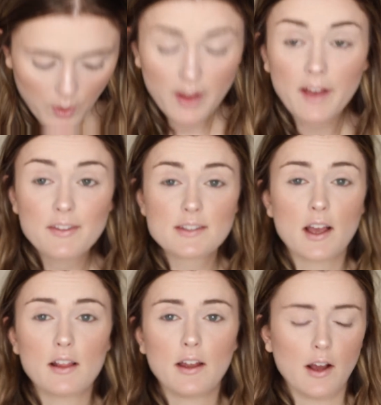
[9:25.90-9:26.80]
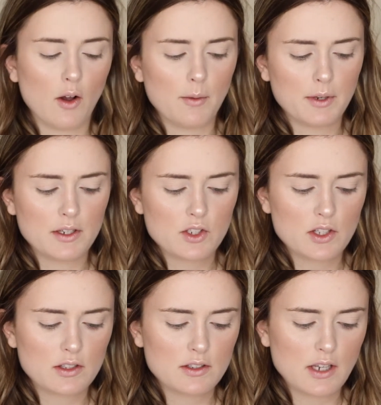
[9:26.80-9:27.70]
While I have this highlight out, I'm going to
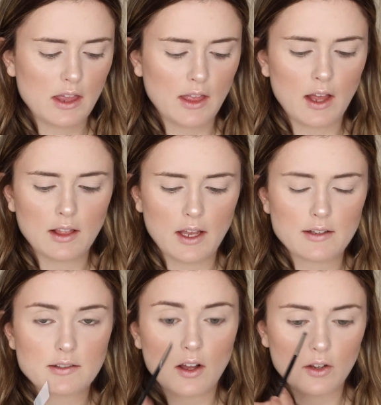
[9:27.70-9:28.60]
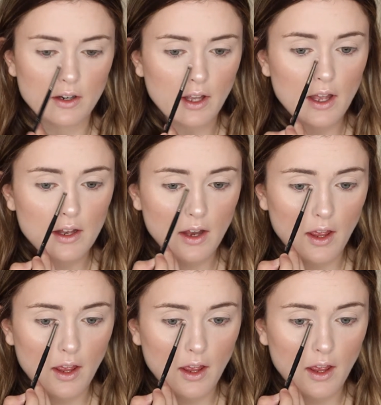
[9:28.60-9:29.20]
just take that lightest color again